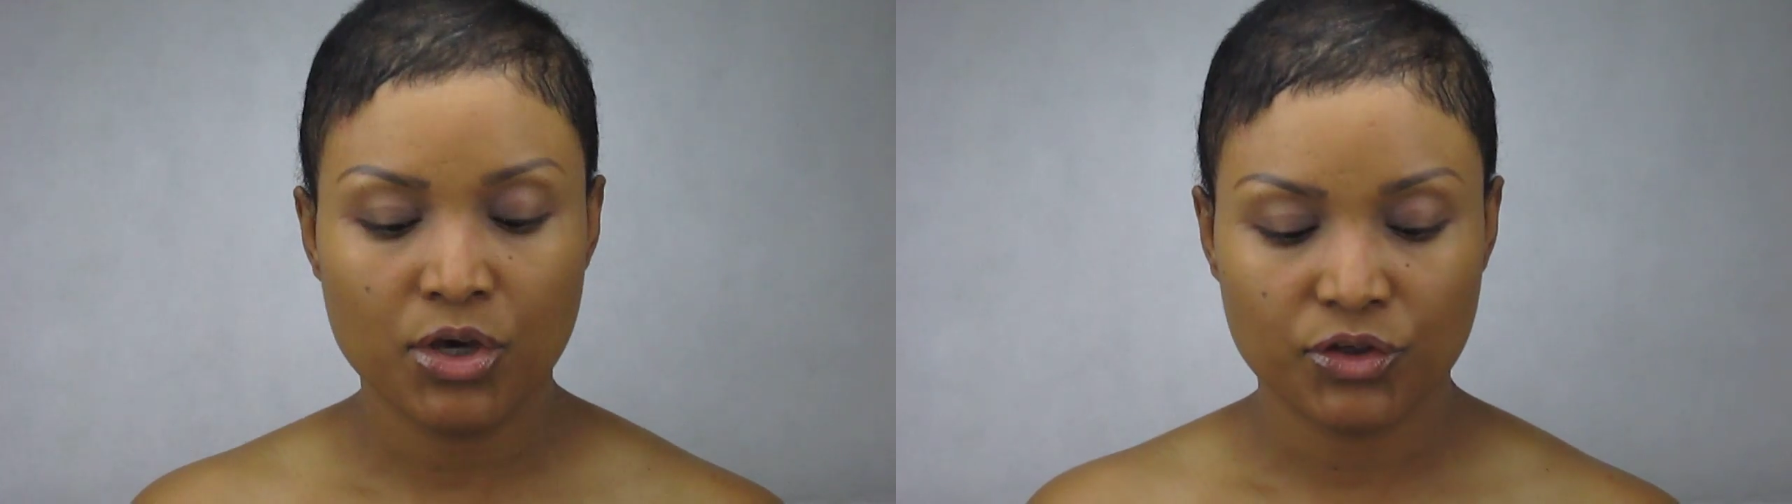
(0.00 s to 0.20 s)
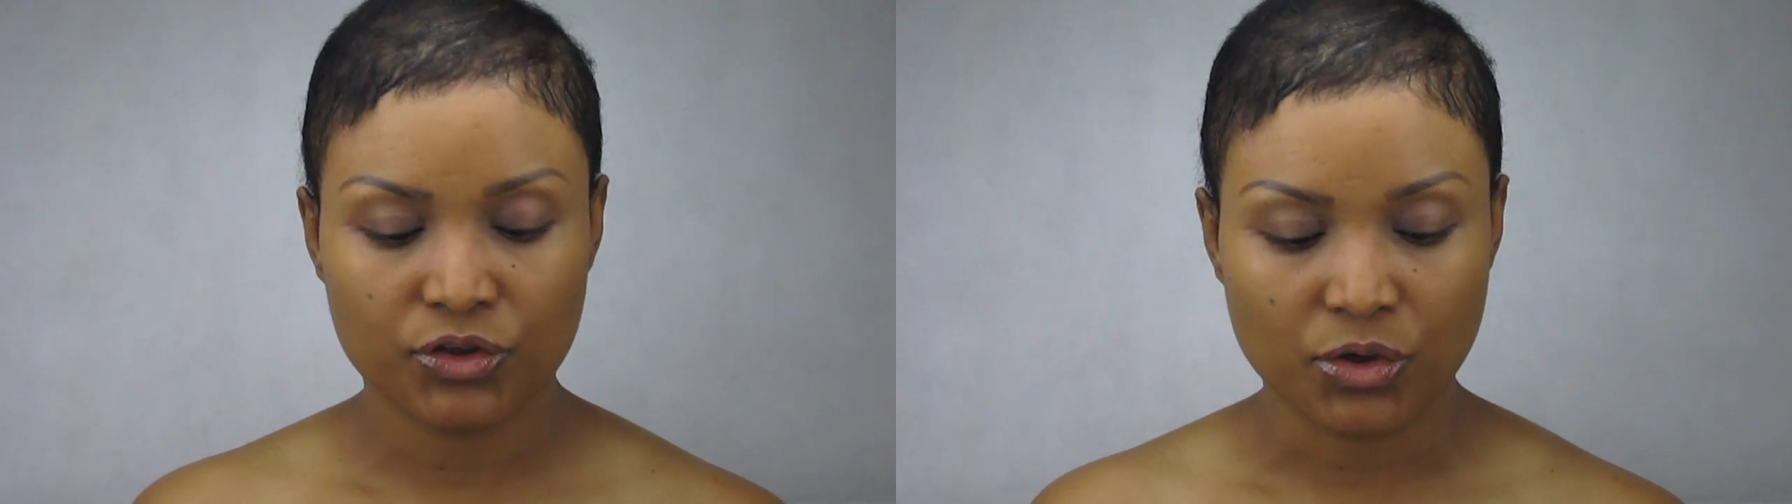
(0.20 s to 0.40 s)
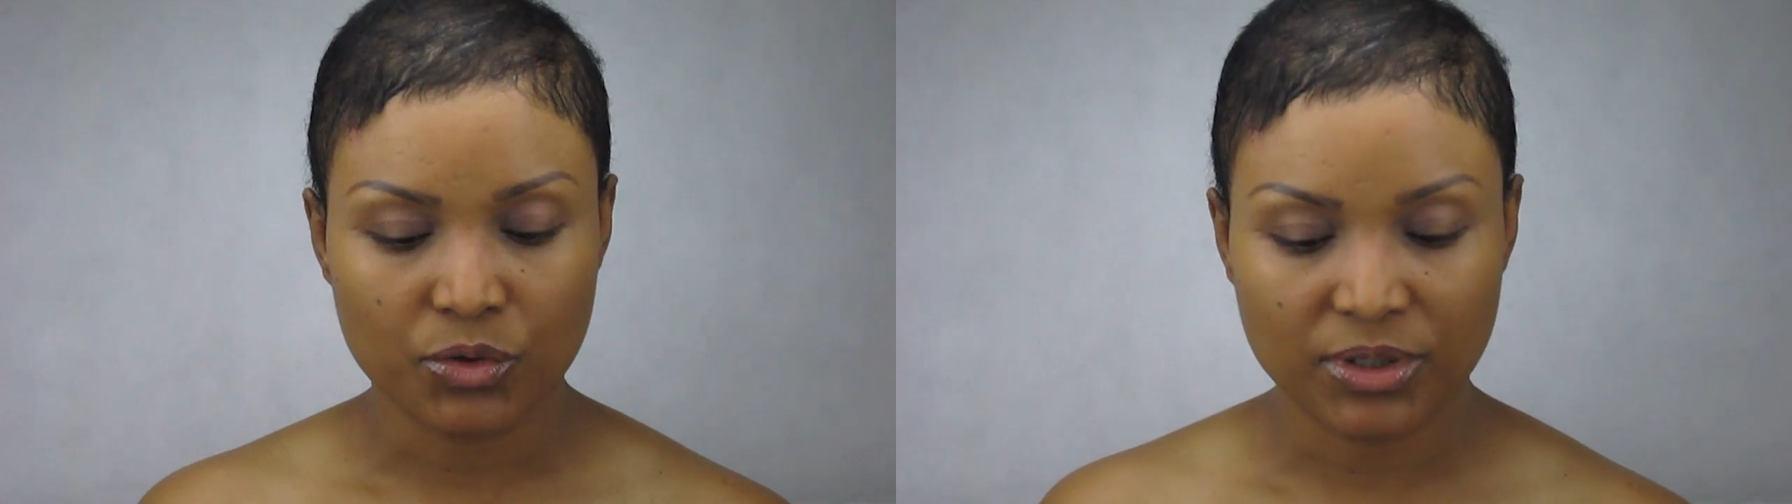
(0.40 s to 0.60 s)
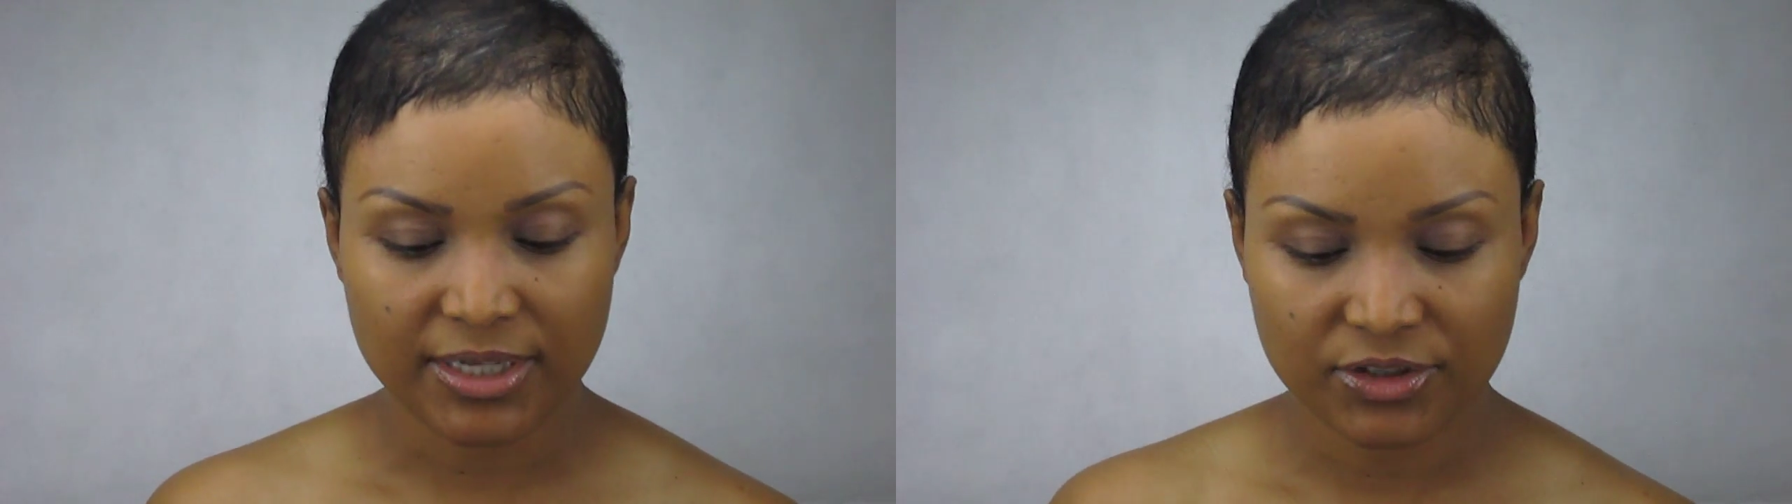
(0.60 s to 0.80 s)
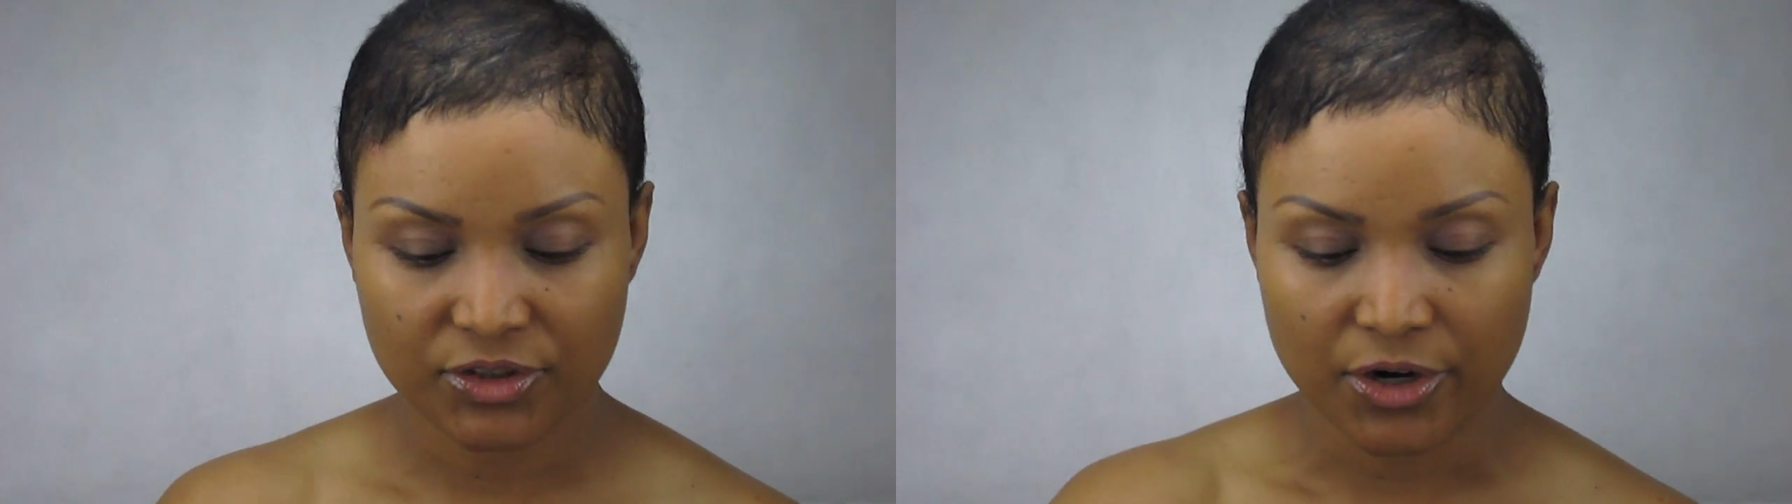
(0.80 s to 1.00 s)
So
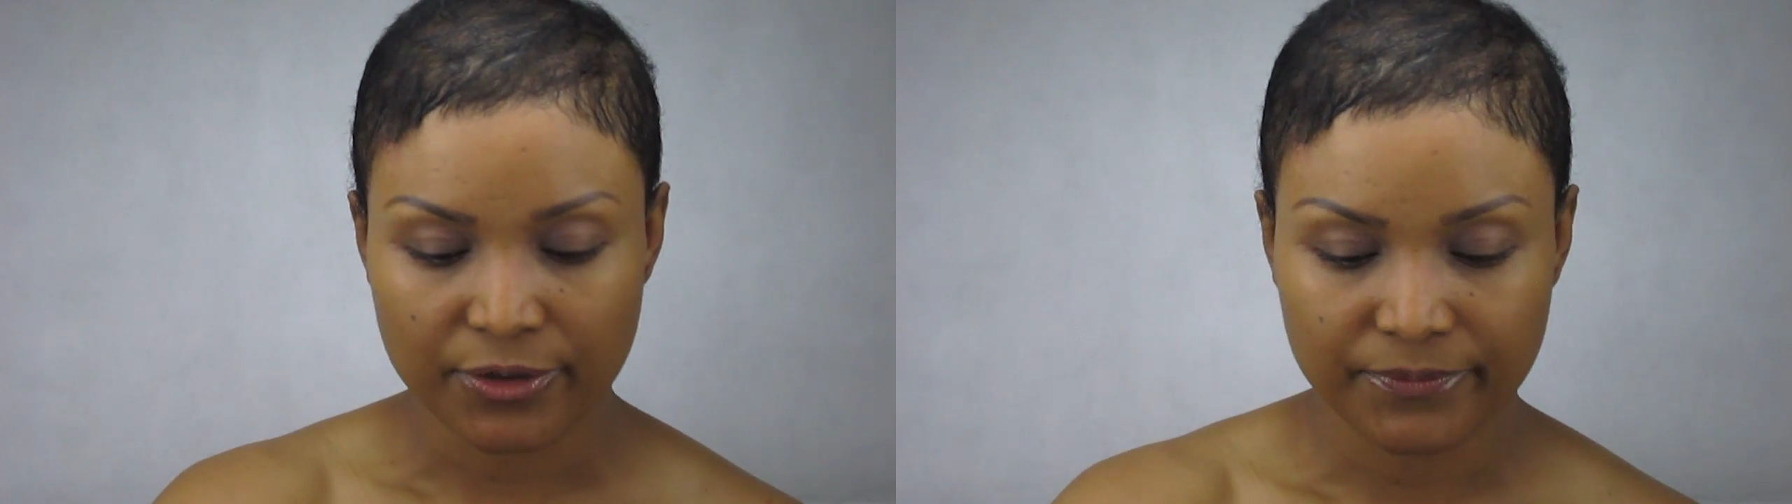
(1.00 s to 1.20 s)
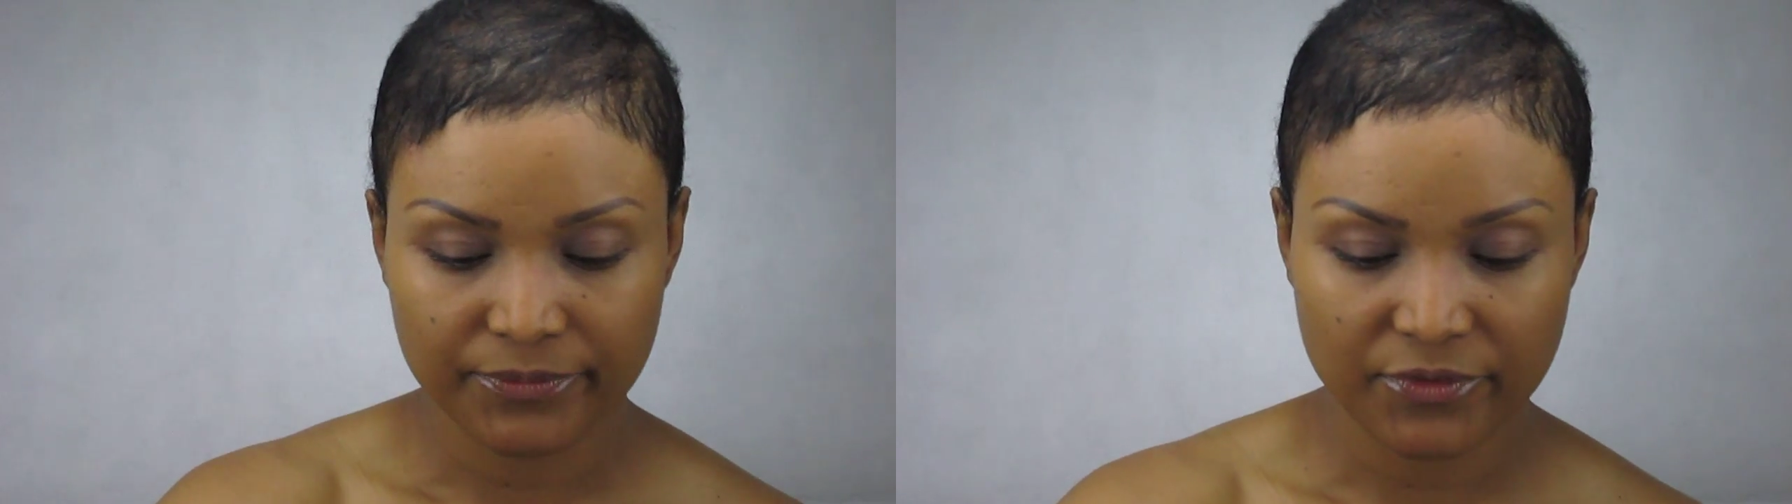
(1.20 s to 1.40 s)
let's start.